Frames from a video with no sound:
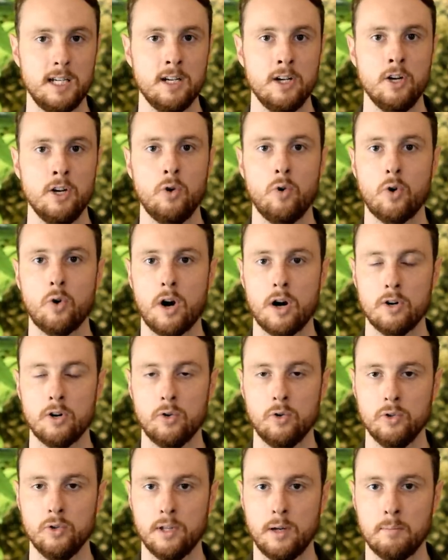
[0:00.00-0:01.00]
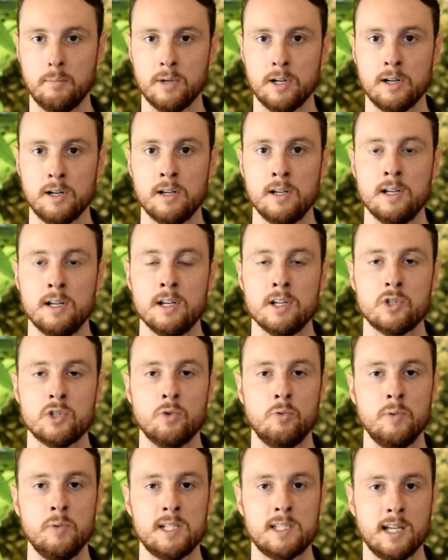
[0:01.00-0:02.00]
or our old number. So when we
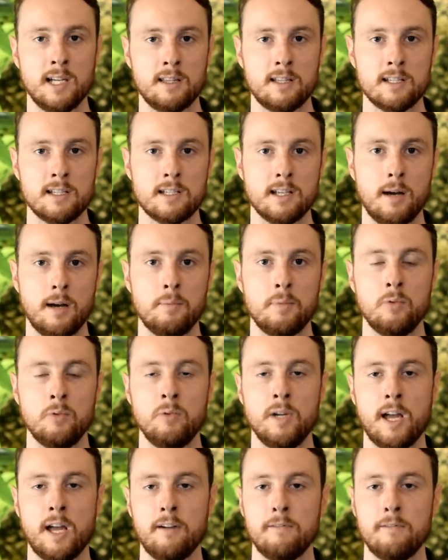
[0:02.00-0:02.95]
set this up, we have